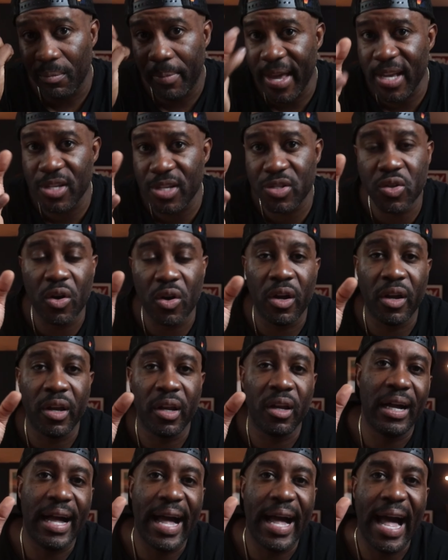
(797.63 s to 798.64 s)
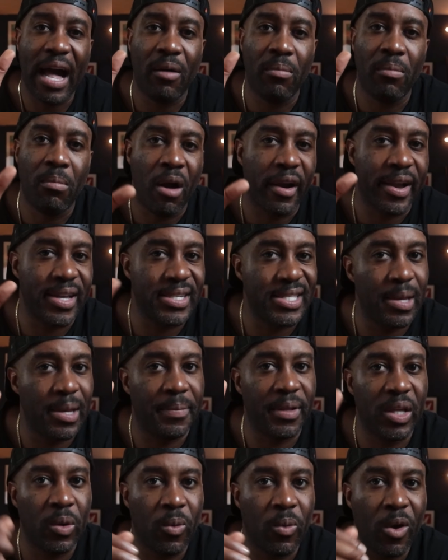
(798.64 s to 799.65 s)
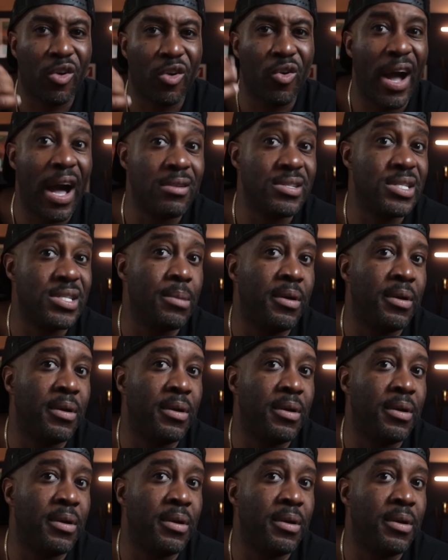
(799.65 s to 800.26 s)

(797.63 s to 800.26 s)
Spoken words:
Based on how markets typically work, or how